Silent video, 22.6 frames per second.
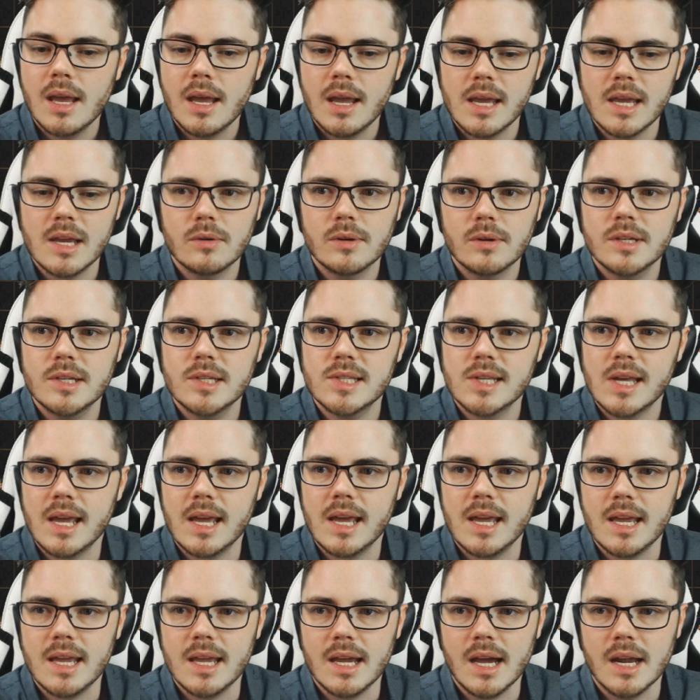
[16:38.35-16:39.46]
Here is
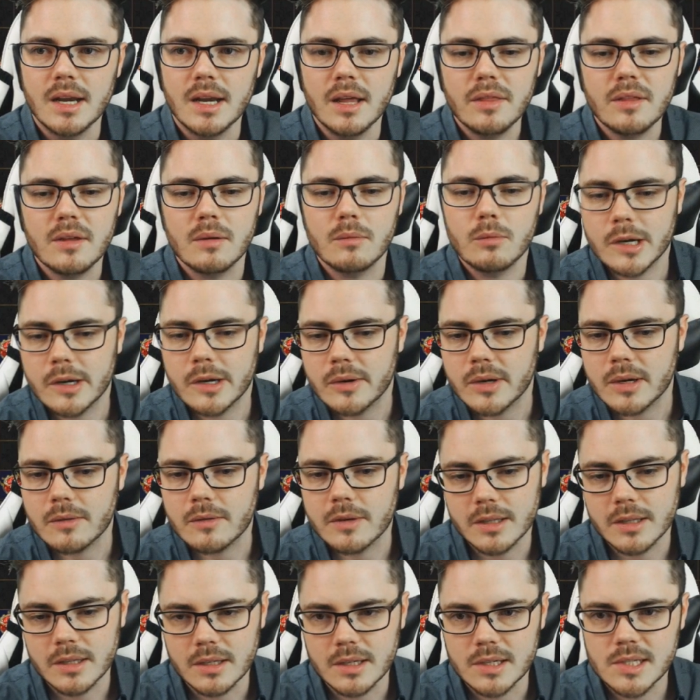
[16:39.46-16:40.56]
another rarity
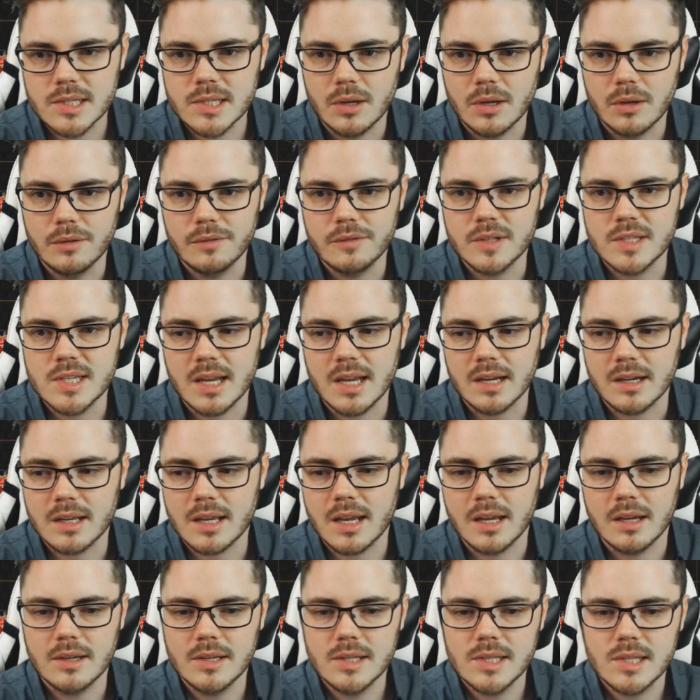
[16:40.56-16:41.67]
ring that I sold for 10
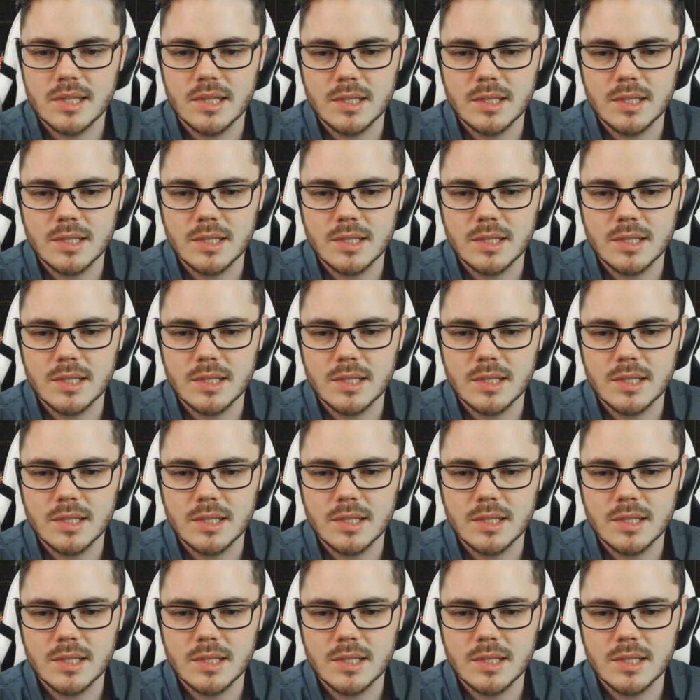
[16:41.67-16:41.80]
cows.